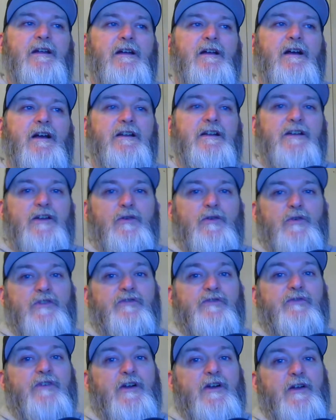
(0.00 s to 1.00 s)
I know it's
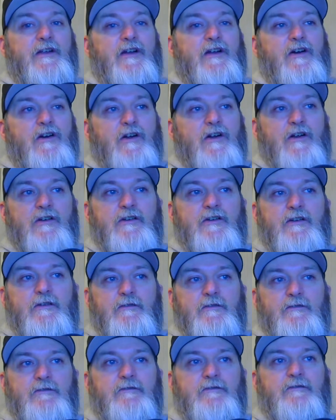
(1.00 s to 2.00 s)
very hard,
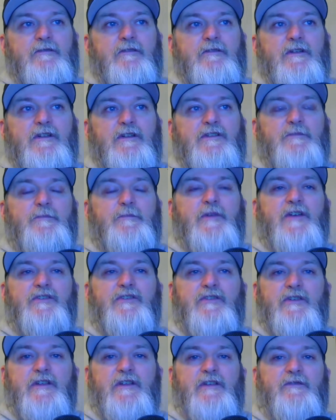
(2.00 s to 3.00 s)

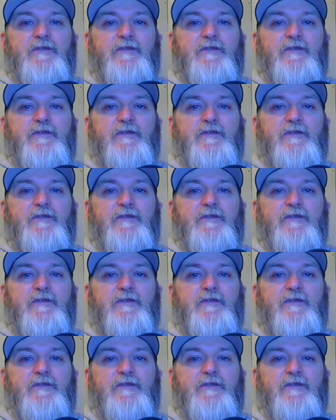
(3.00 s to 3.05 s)
especially if